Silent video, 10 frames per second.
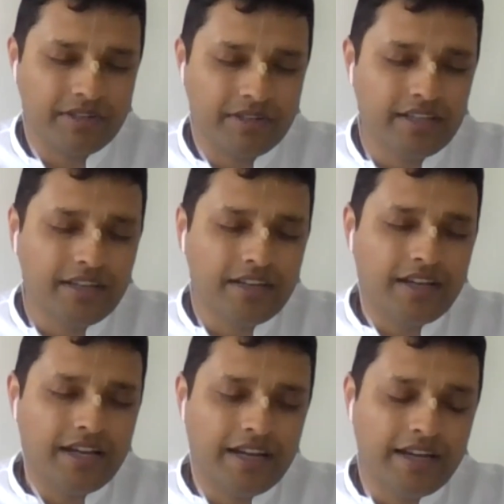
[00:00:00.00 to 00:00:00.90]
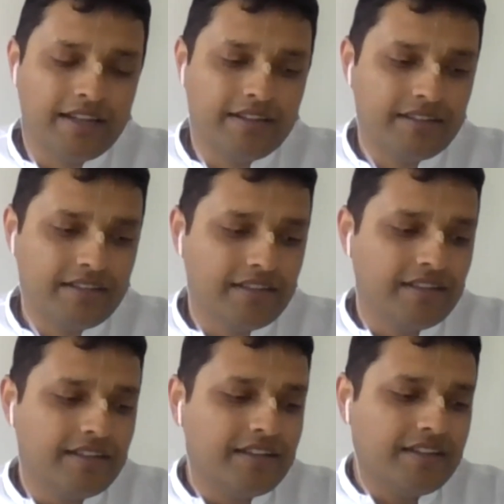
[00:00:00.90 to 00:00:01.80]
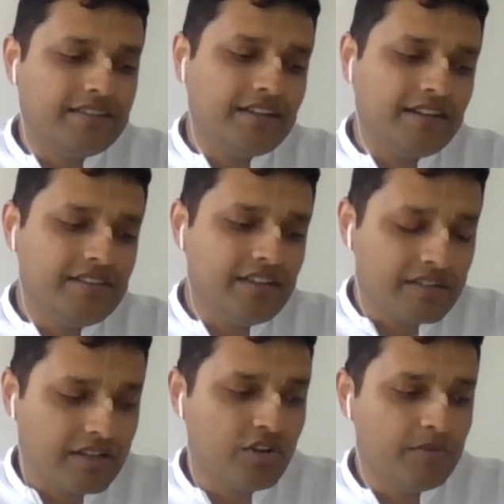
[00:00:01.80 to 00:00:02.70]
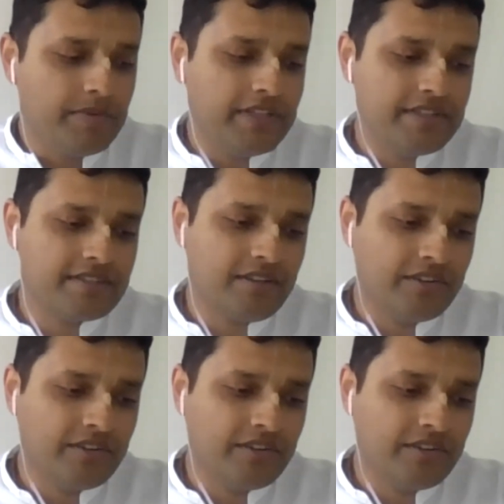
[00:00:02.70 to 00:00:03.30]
way. And the younger gopis